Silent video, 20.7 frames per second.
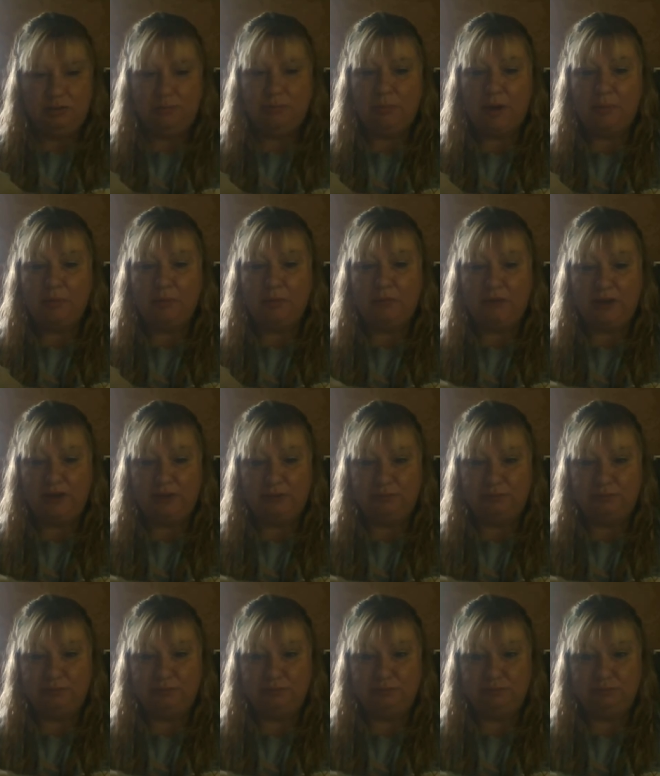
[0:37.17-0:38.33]
bubble feet,
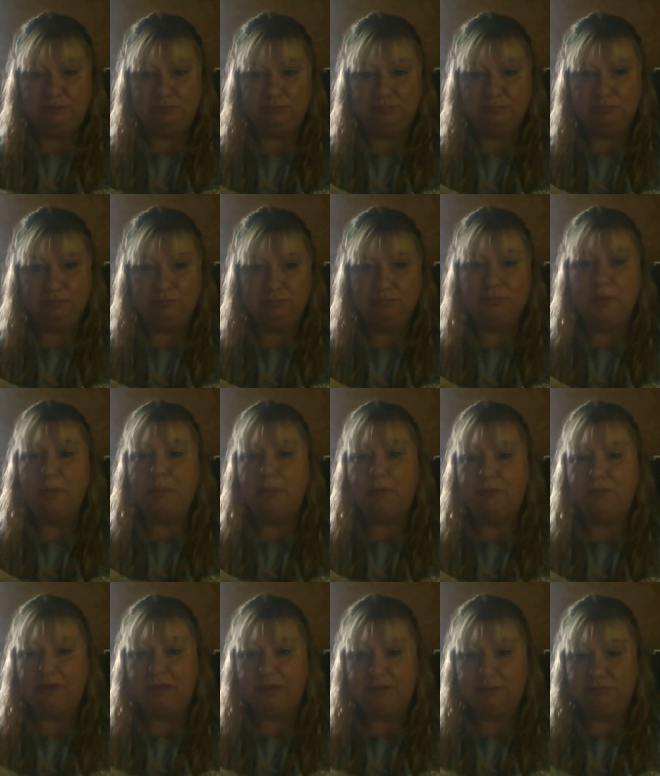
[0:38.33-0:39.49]
bumble
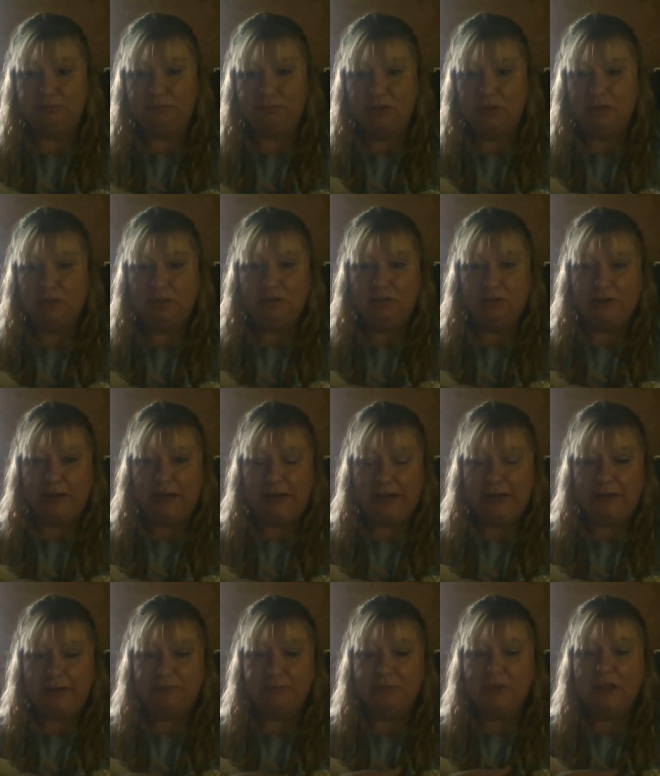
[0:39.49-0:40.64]
feet,
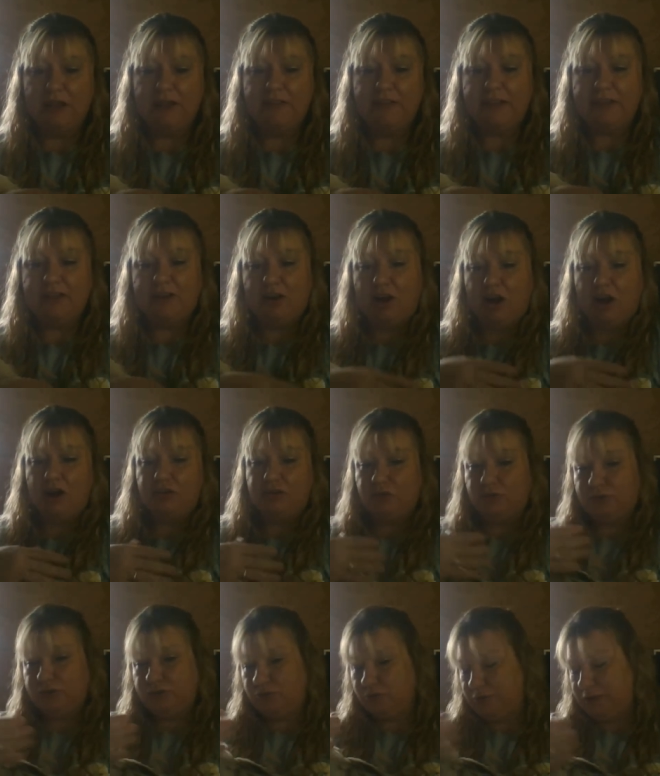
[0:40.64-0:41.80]
okay? They can also,
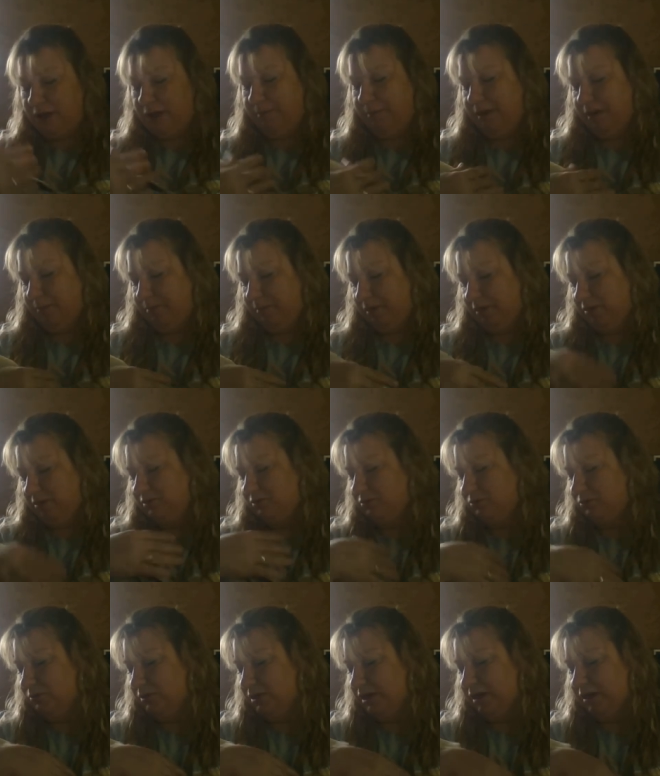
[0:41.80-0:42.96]
it's okay, baby, it's
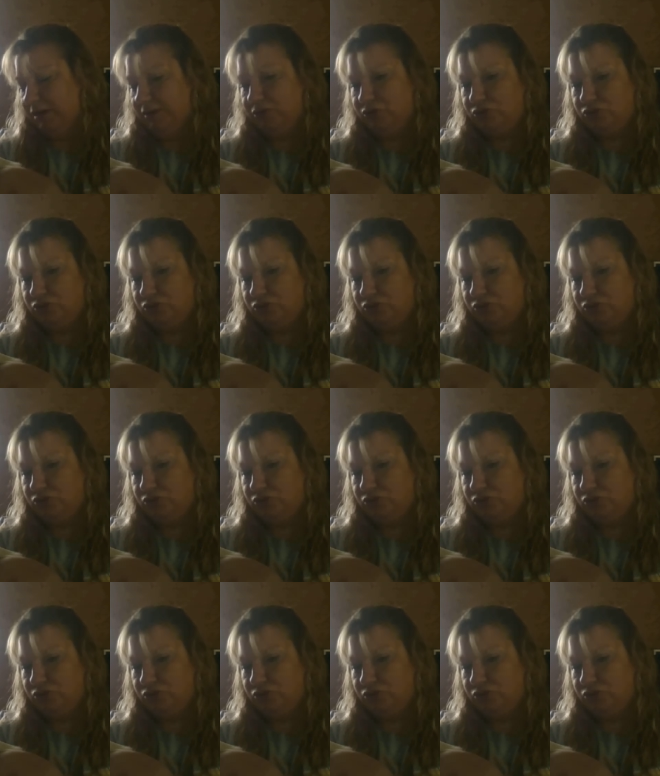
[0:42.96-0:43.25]
okay.